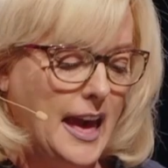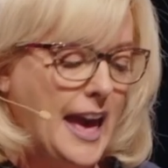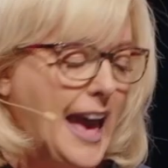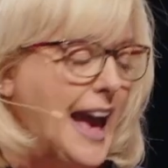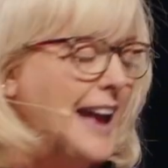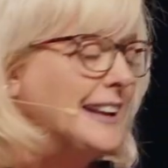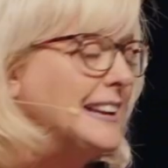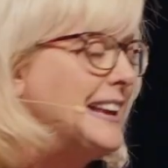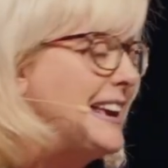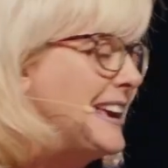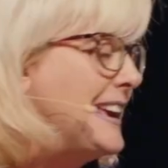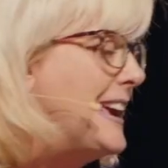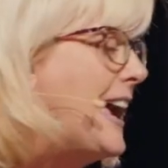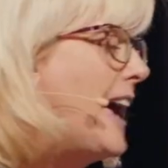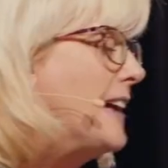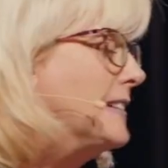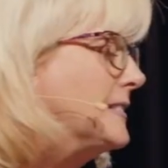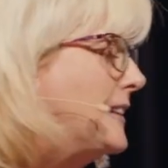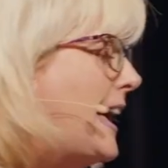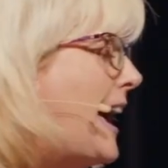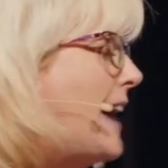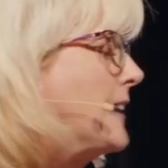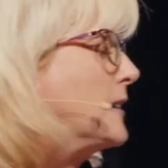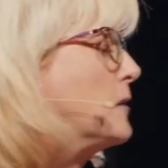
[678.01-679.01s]
And He has
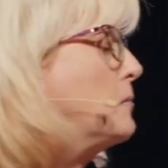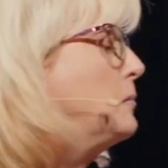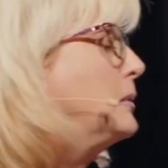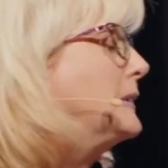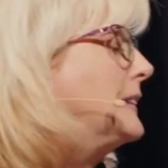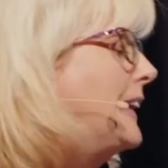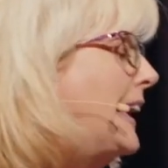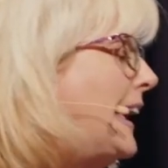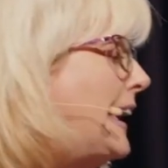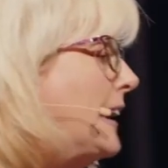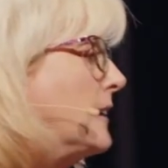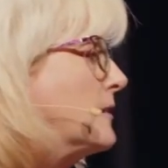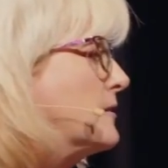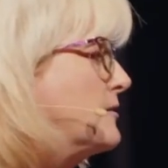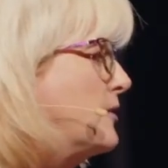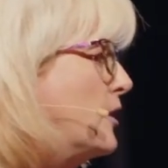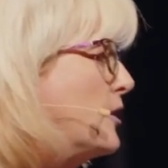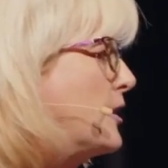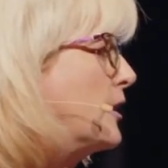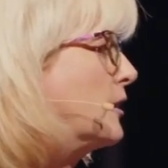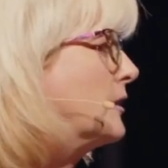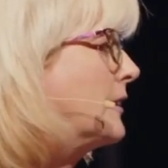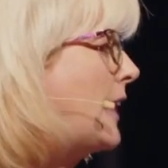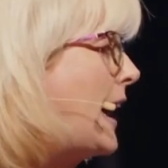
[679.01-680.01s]
had a plan for
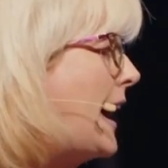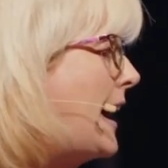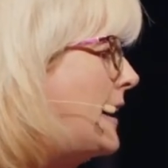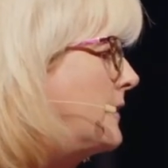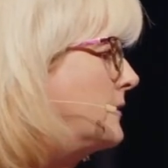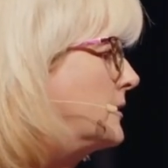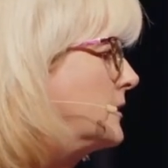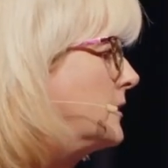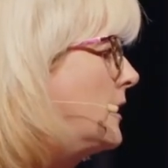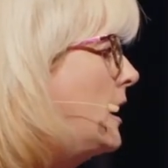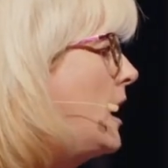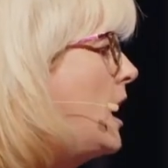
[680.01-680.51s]
their lives